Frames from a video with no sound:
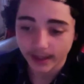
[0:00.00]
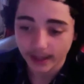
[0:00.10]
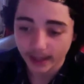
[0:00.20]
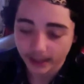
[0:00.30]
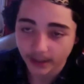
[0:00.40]

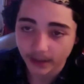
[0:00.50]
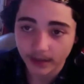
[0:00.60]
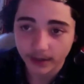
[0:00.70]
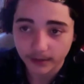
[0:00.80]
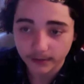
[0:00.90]
And,
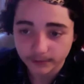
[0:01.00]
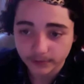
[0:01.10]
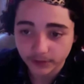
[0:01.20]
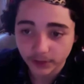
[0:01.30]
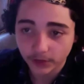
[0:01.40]
uh,
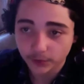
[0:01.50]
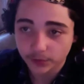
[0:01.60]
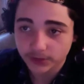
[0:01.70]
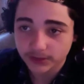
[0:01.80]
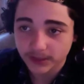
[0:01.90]
you know, it
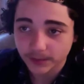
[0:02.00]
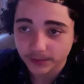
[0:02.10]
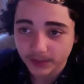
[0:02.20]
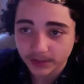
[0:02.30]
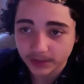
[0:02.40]
was just
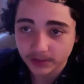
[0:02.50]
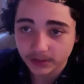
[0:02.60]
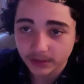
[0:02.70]
something